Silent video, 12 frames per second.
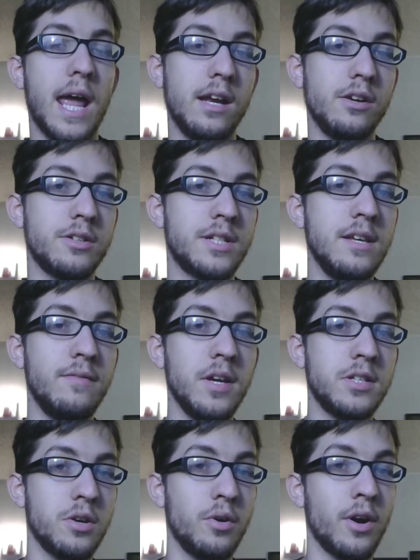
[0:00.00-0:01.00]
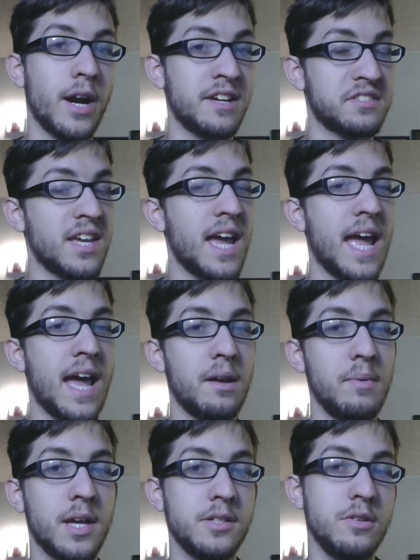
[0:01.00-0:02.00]
your TV tuner. And I say "and"
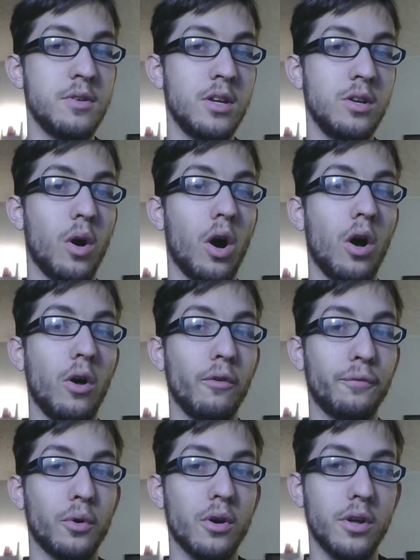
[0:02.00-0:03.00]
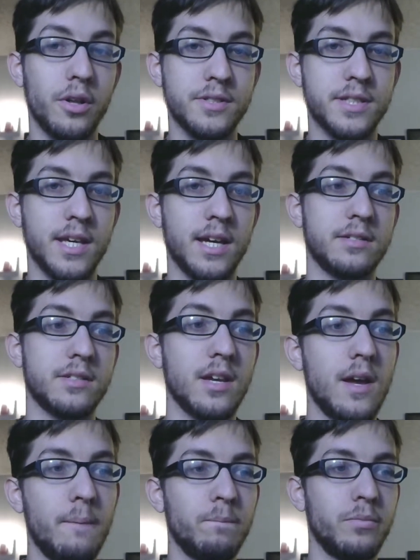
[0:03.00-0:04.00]
because you can do all four of those things,
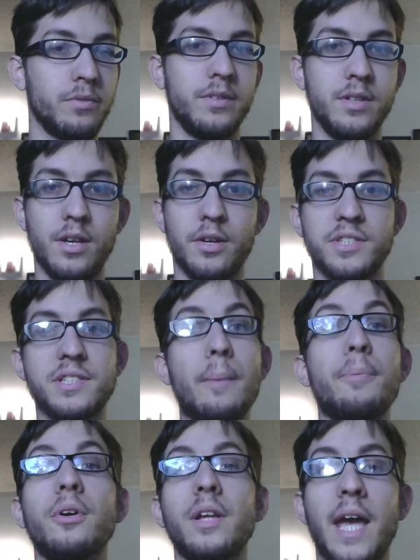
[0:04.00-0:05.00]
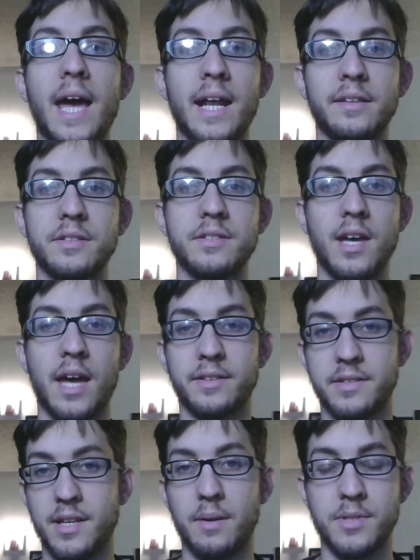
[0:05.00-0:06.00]
separately and at the
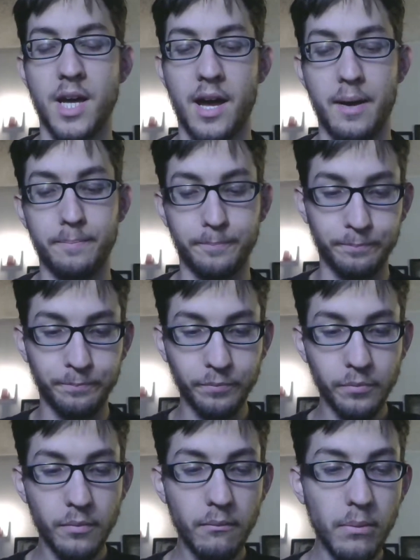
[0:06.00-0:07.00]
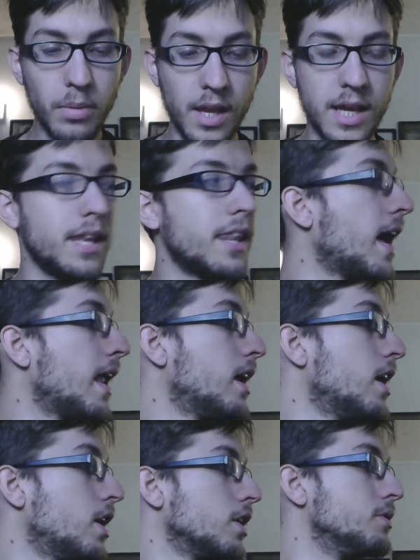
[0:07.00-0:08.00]
same time. In that
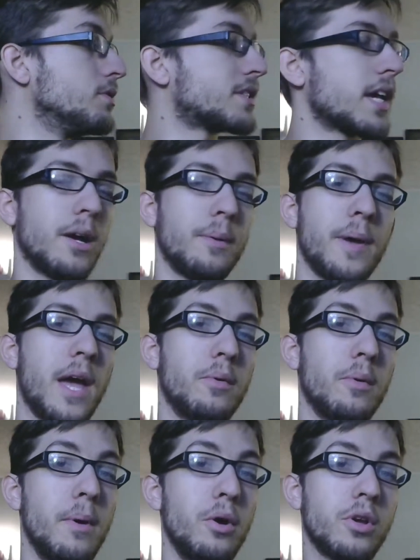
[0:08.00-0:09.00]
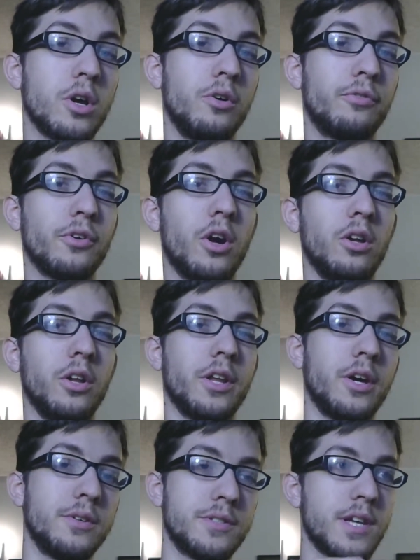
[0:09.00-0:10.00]
you set up a remote code for all of
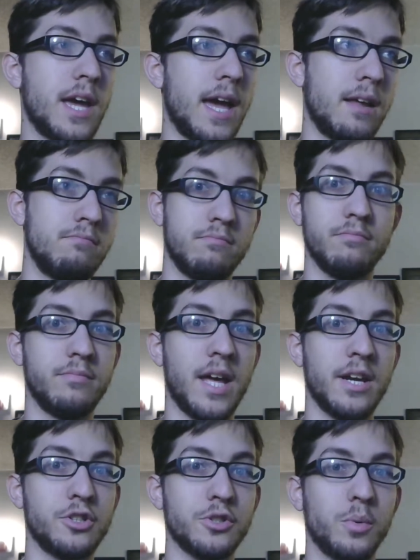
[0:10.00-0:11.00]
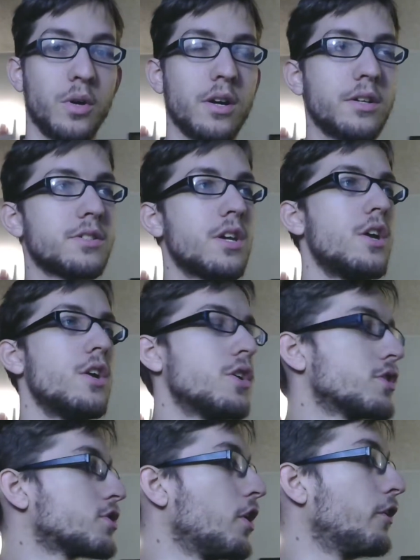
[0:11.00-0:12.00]
those, and then it just works.
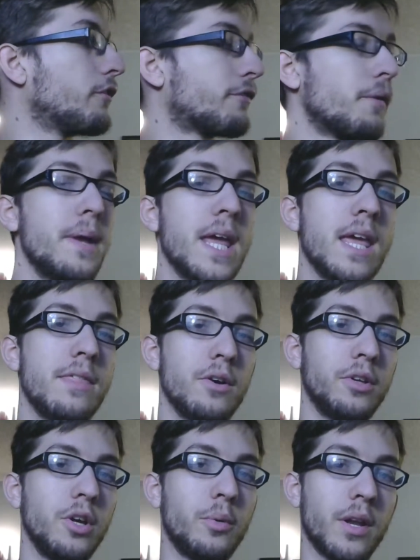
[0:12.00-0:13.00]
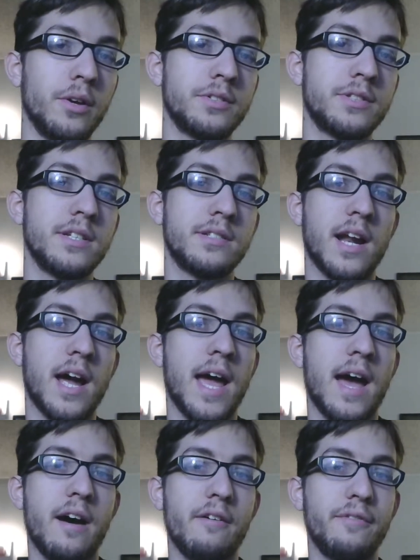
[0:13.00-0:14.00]
So for me, the only one of those things that I
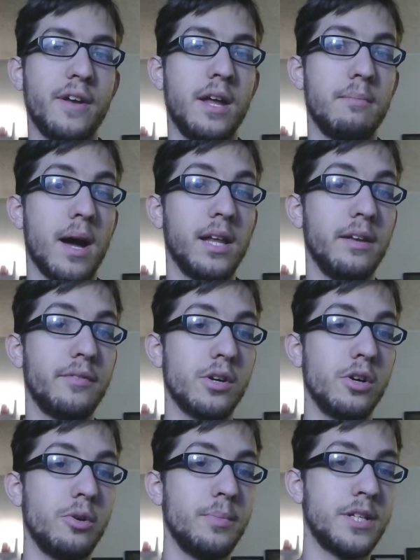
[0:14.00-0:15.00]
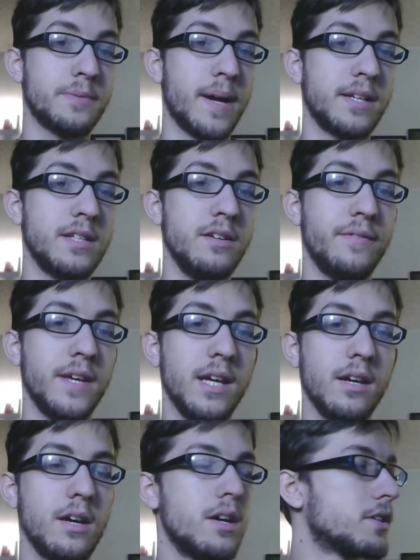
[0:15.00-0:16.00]
have in my living room is my
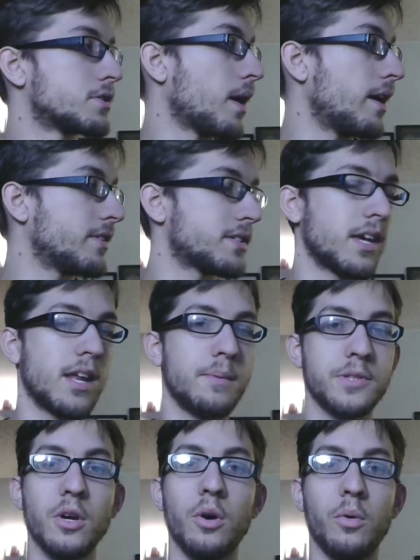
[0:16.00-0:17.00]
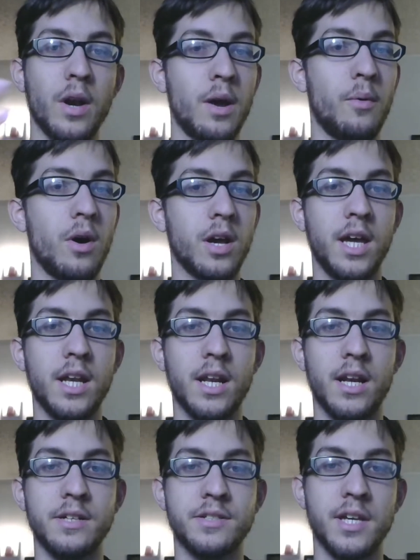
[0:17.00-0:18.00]
TV. So I have it set up so when I walk in and
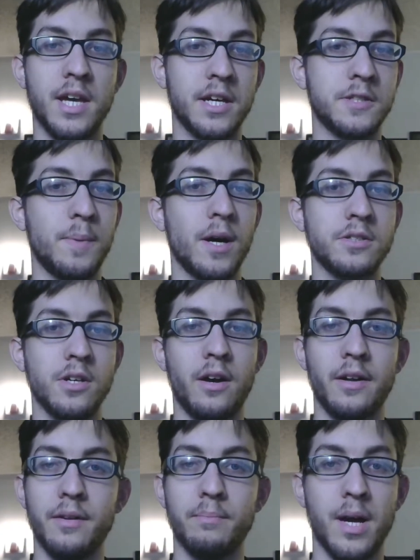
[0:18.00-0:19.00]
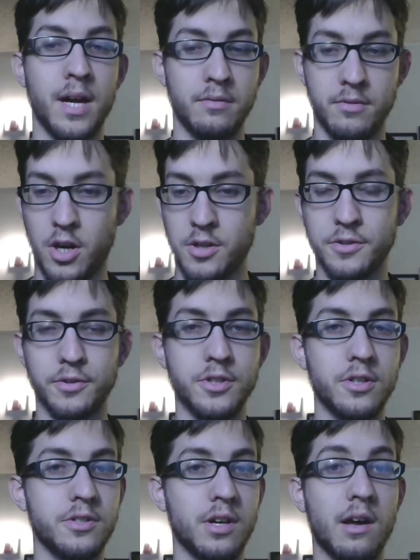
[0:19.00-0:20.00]
I say Xbox on, and my console
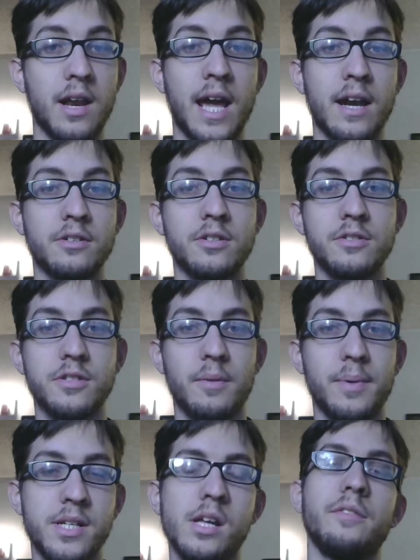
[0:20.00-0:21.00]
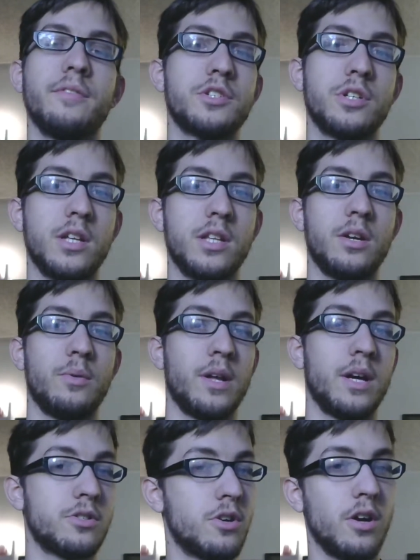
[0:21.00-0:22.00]
turns on and it turns on my television. And then when
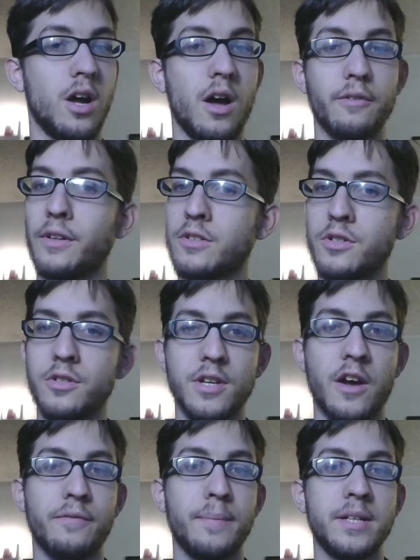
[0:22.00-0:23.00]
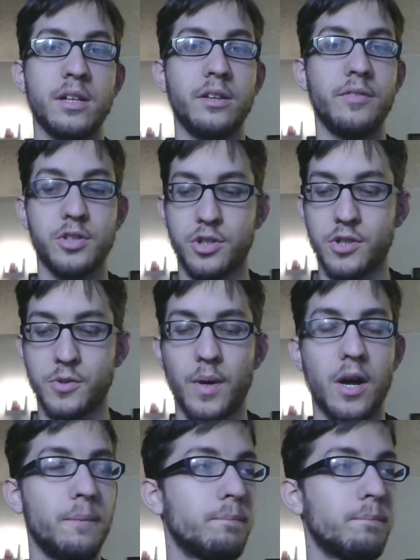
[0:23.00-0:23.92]
I turn it off, it turns off my television as well.